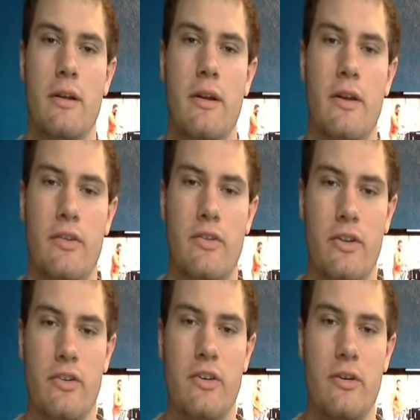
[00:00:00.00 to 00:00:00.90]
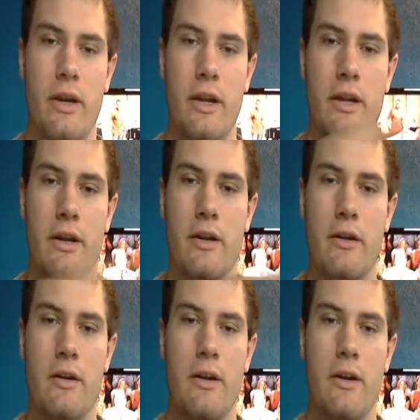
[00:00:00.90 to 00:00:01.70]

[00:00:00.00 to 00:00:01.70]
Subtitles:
as you can see right here,